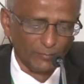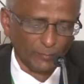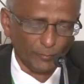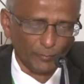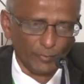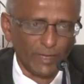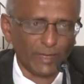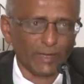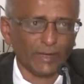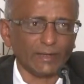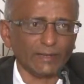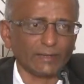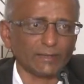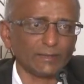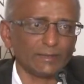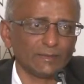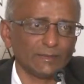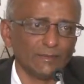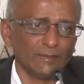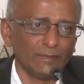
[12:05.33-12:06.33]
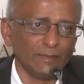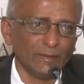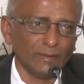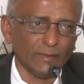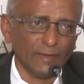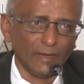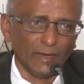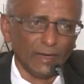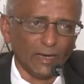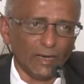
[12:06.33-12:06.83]
Whereas
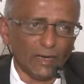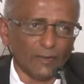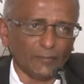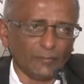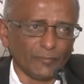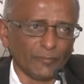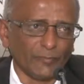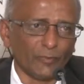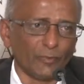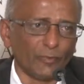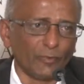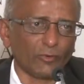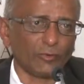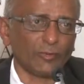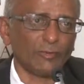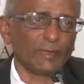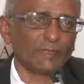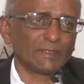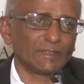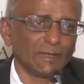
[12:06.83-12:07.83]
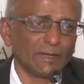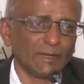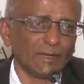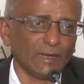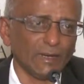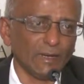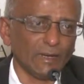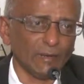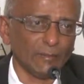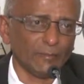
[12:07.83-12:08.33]
for all
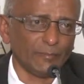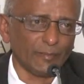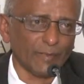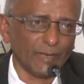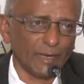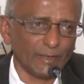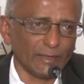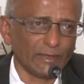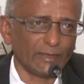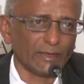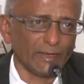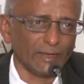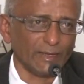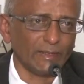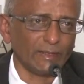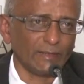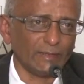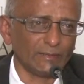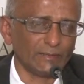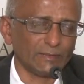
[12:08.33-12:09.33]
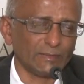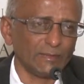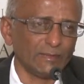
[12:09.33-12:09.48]
commercial undertakings,